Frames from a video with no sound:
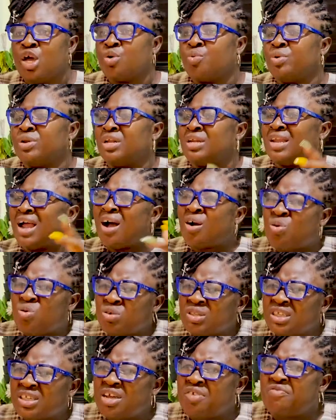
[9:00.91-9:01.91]
With the
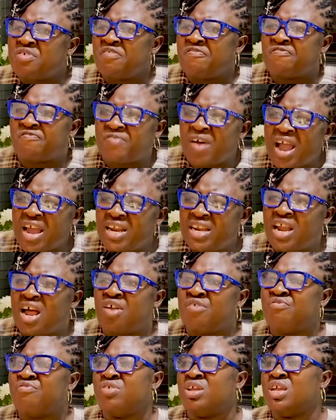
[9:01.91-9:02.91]
Dangote
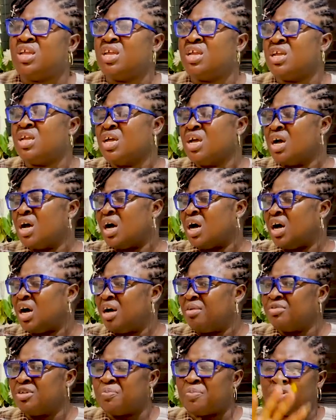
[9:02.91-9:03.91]
refinery, the